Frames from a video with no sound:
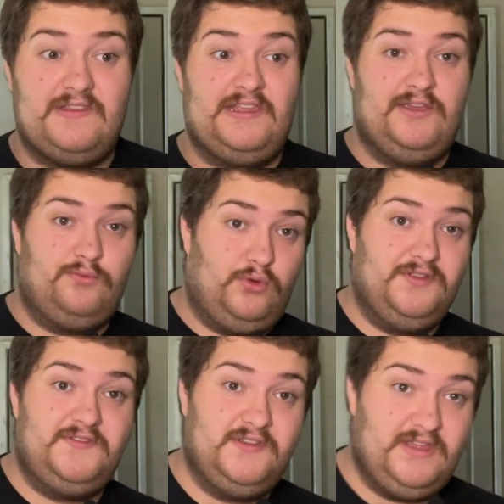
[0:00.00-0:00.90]
that he had
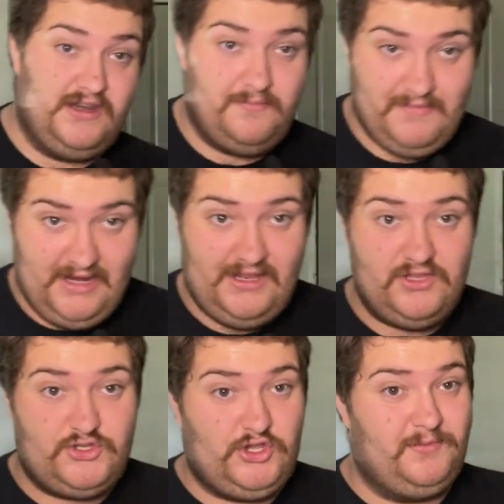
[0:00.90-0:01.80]
wanted an
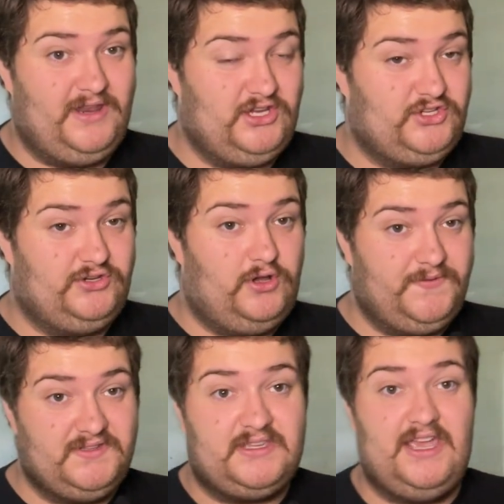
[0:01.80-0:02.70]
immediate termination of
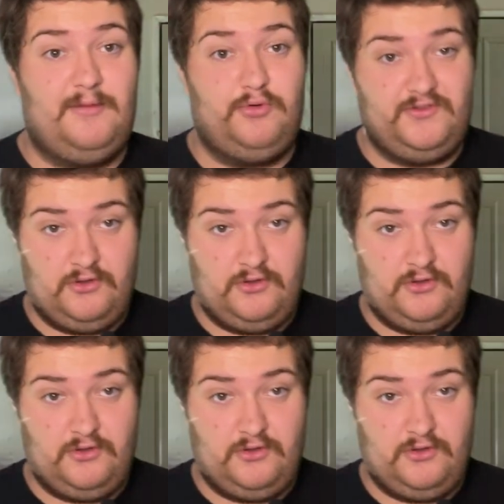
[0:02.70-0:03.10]
his Cowboys